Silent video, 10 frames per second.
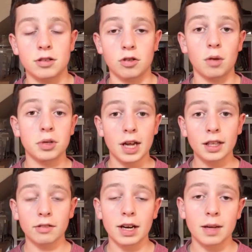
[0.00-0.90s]
So I would
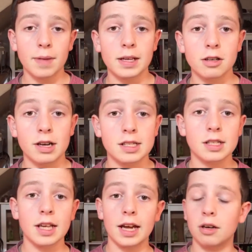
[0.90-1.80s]
highly recommend Crested
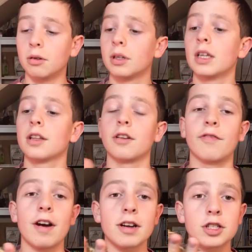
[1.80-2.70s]
Gecko. They're
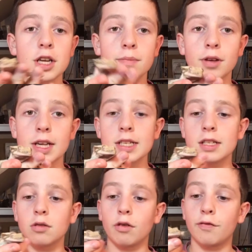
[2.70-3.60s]
very cheap, they're easy
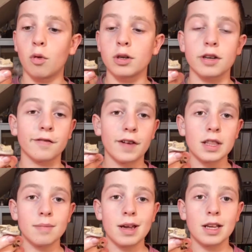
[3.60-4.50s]
to afford, you can find
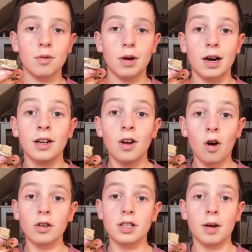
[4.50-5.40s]
them anywhere.
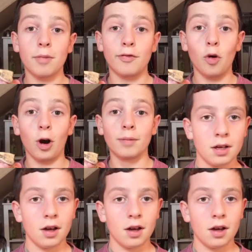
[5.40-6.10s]
On to number 4.